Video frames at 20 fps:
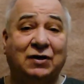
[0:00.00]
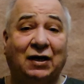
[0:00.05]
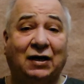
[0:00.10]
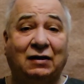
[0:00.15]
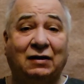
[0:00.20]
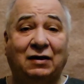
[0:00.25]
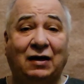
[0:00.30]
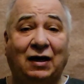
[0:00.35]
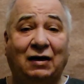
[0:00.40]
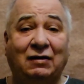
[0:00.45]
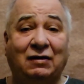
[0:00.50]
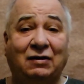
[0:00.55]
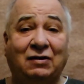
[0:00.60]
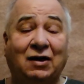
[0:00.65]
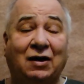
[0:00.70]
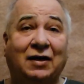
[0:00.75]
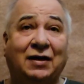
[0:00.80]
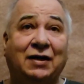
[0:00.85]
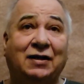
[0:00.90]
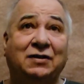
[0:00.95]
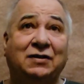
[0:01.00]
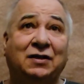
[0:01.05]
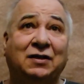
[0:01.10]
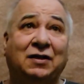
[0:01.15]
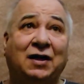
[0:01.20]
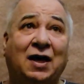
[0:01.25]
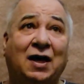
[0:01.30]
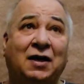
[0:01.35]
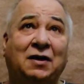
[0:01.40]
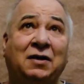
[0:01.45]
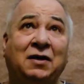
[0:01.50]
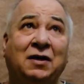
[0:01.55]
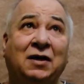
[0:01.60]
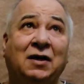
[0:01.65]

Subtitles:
I got into that,